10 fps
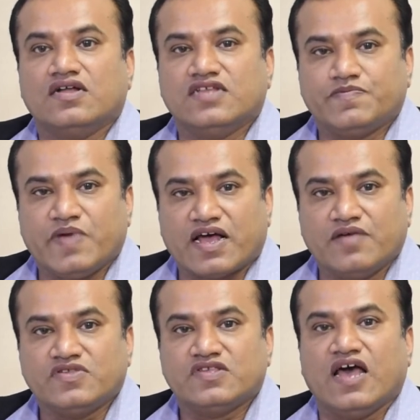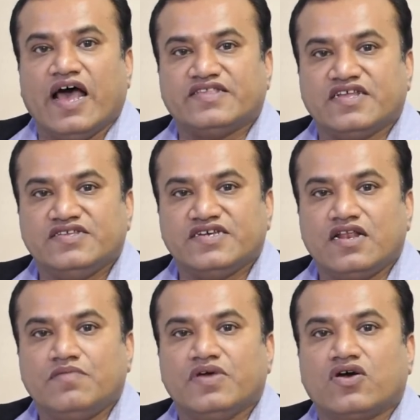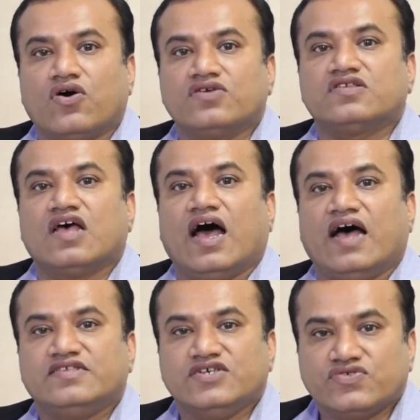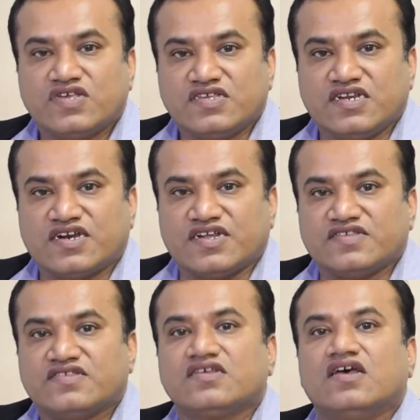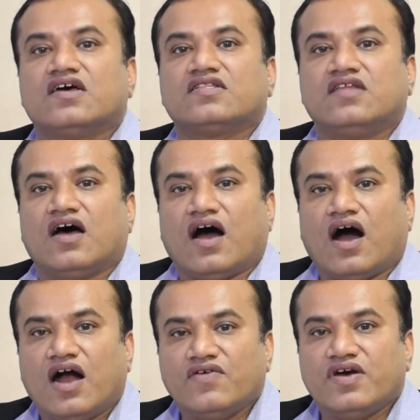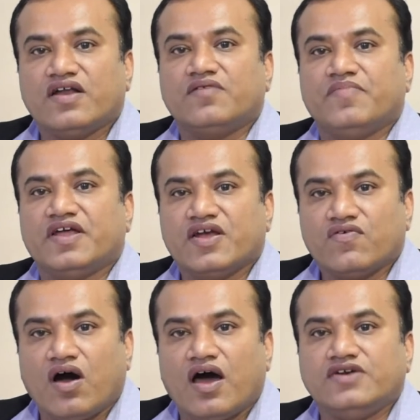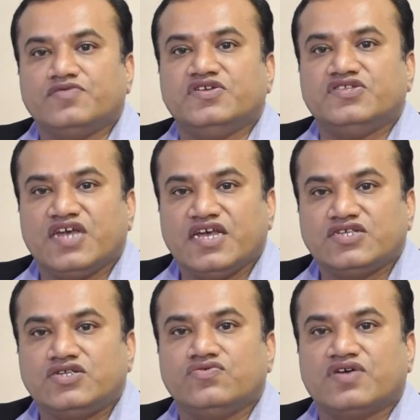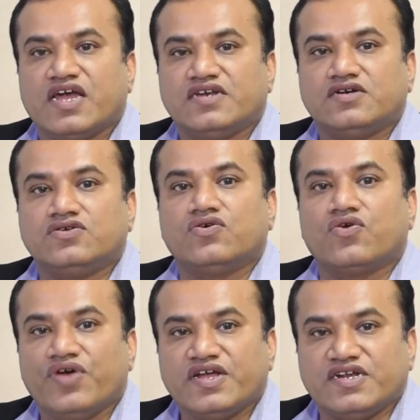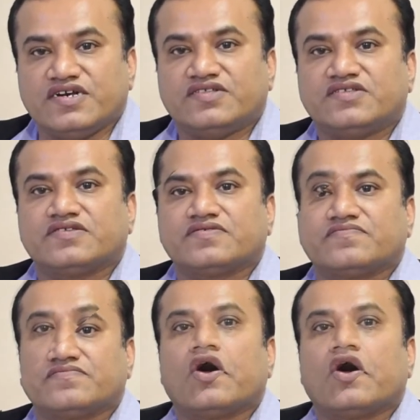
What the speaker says: This becomes essential because as users increase, the hardware may require to be changed to cater to growing needs.